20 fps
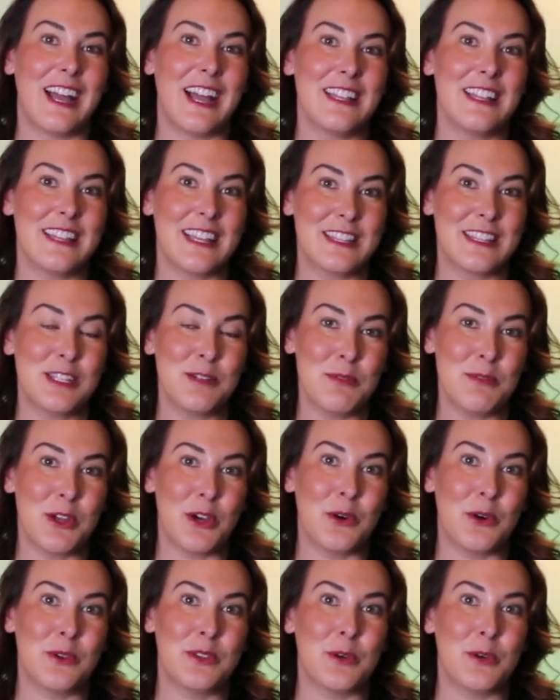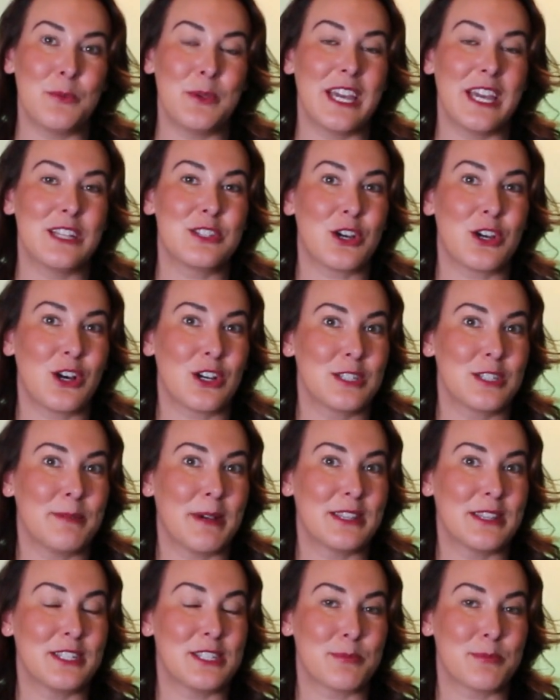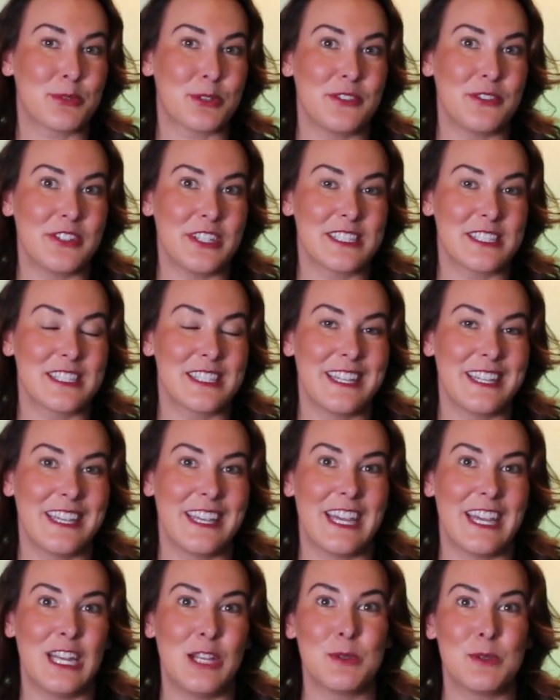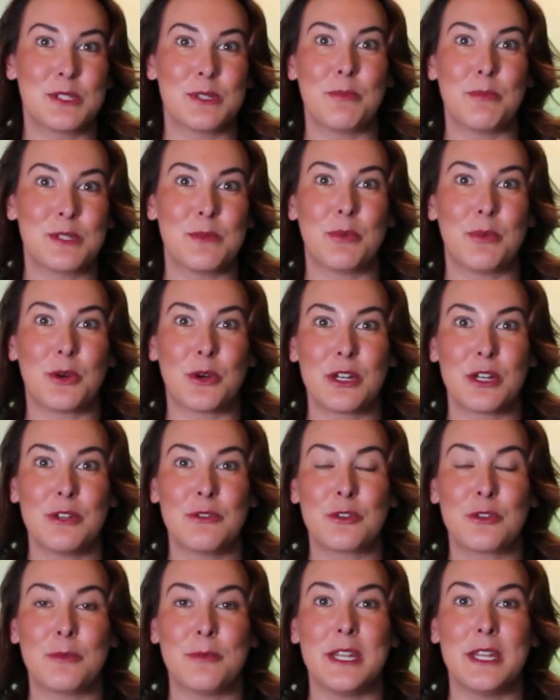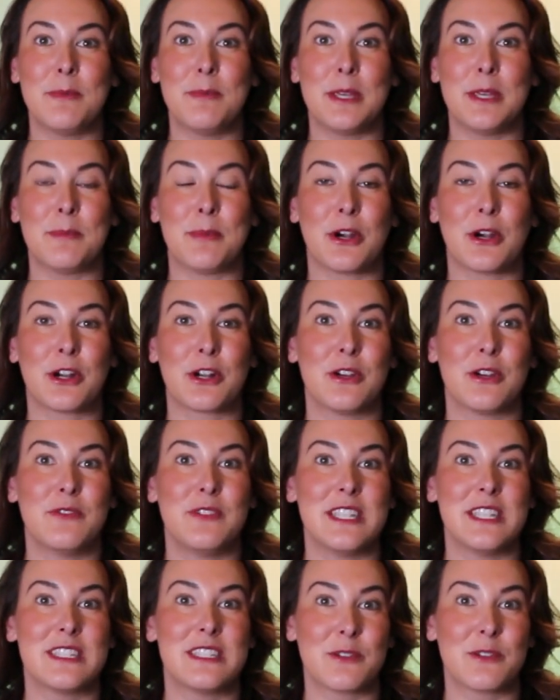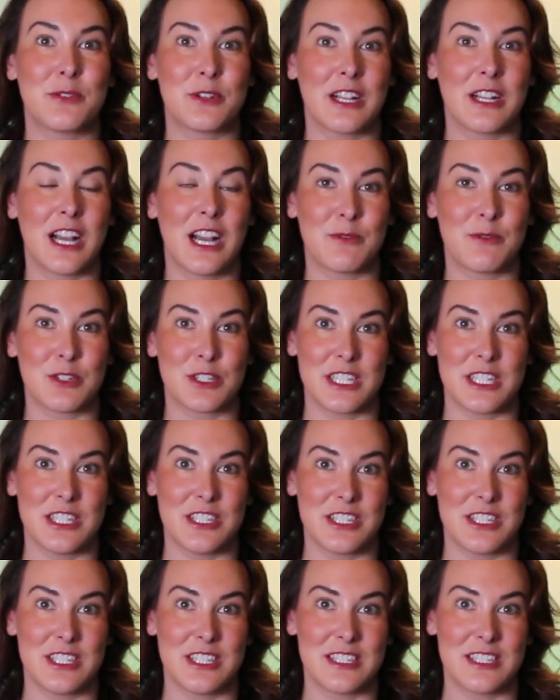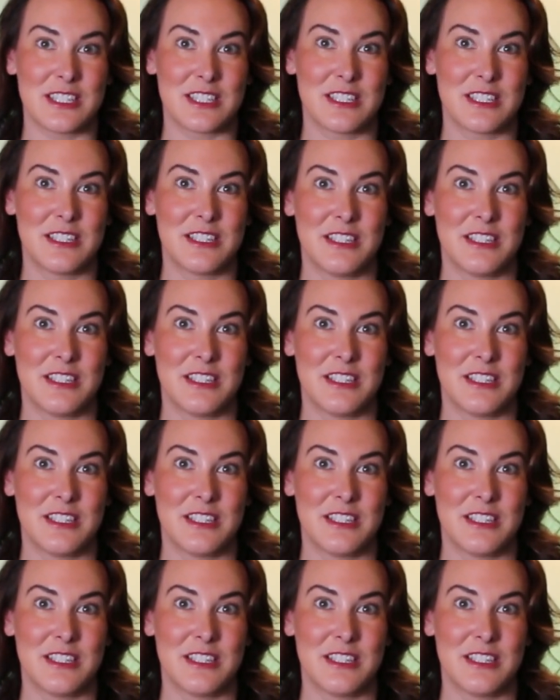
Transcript: I let them know that we had talked about this previously, and it was important for me to be a part of these different conversations.